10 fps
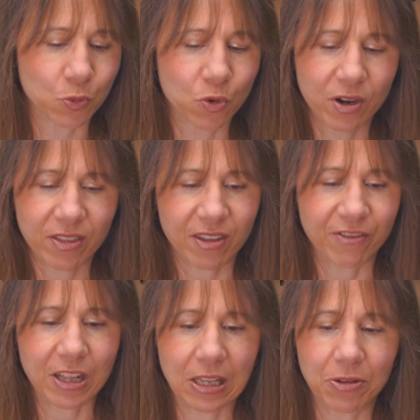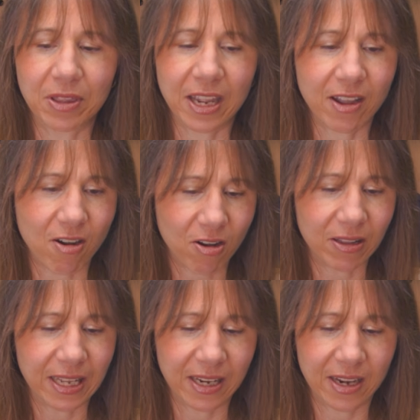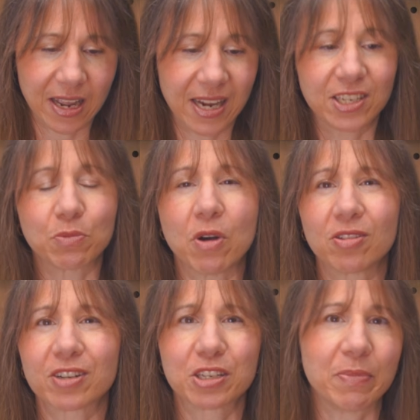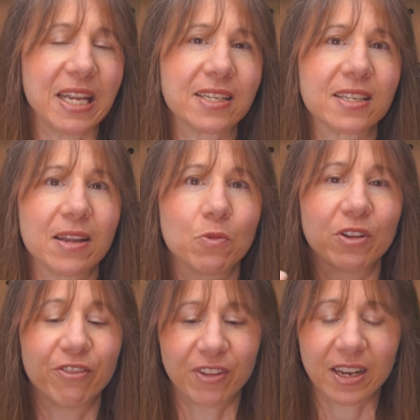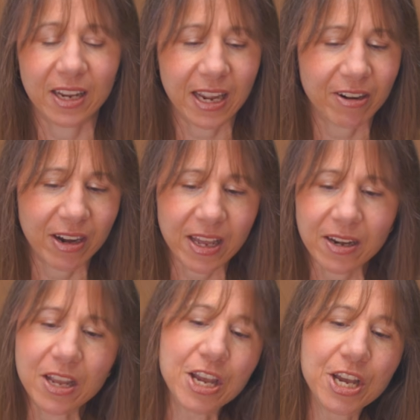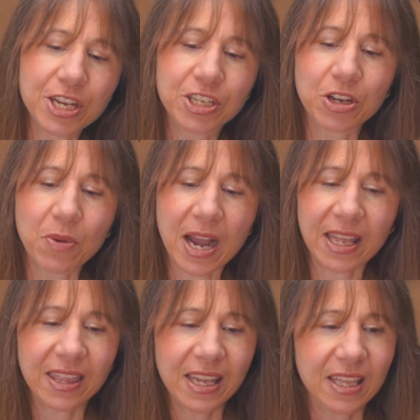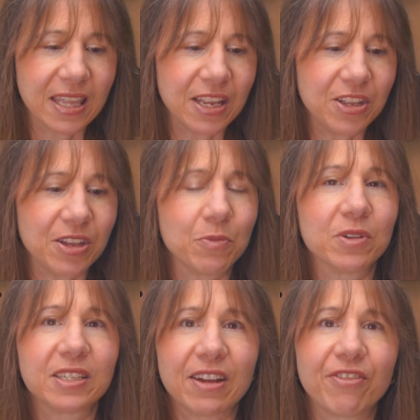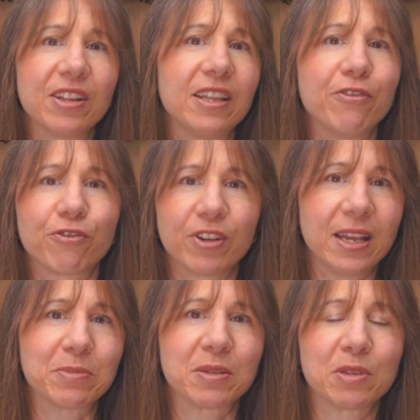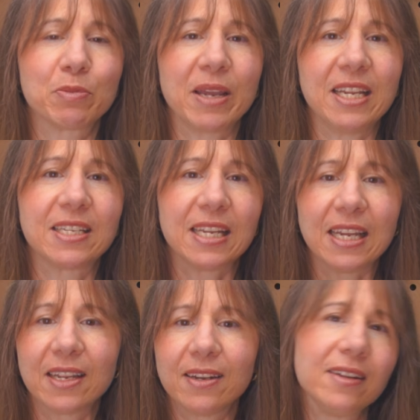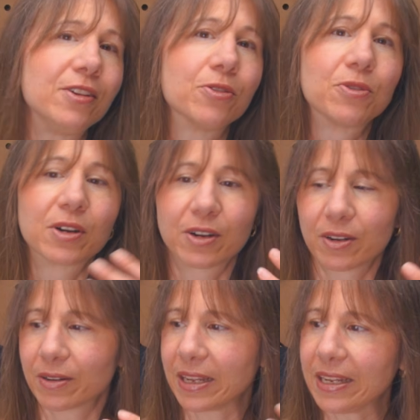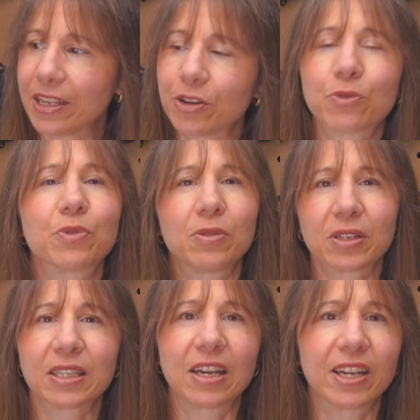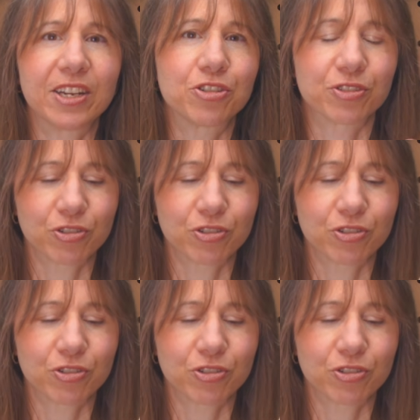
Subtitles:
worth of clothing all in a smaller space than would fit in a carry-on. So I think that it will definitely free up some space in your, roller luggage or